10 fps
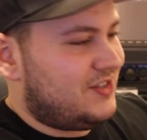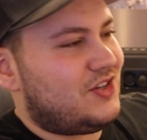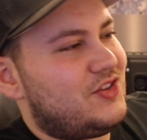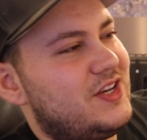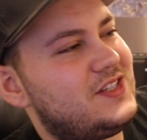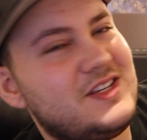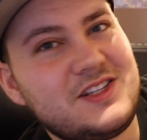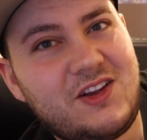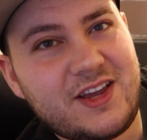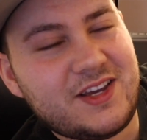So this is
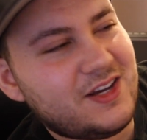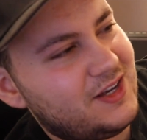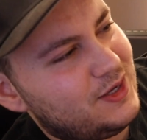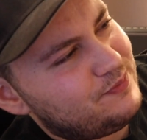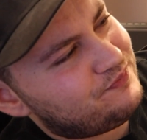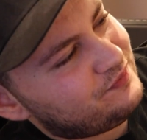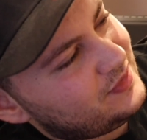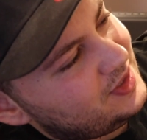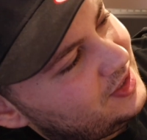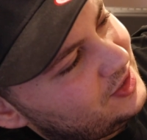like a,
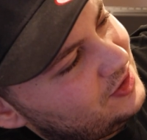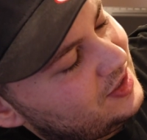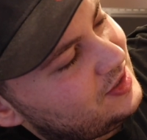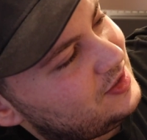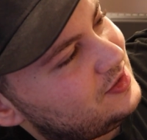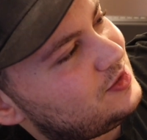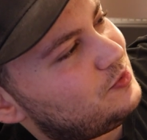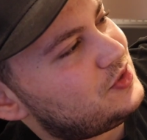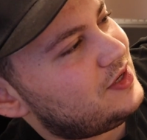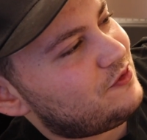kind of like a, it's
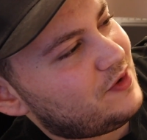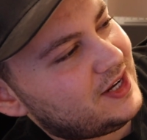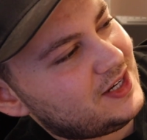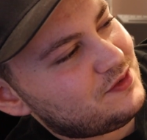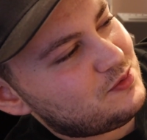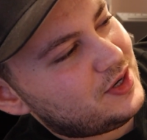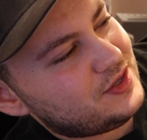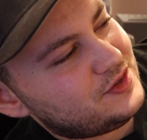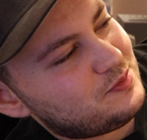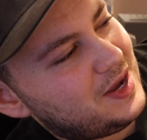obviously a fake leather,
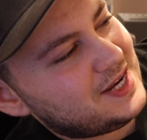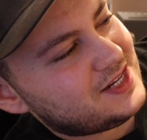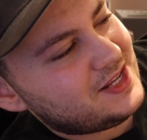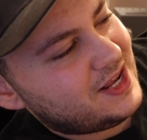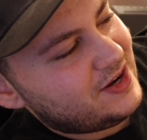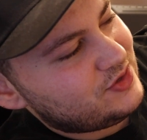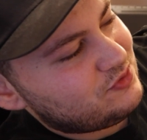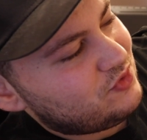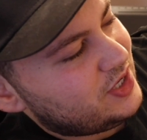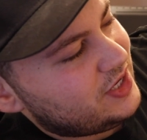but the padding there
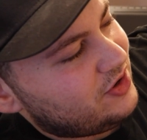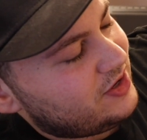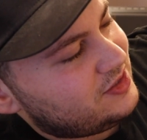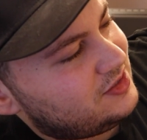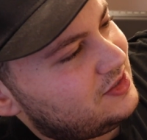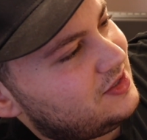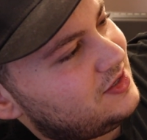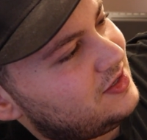is really nice.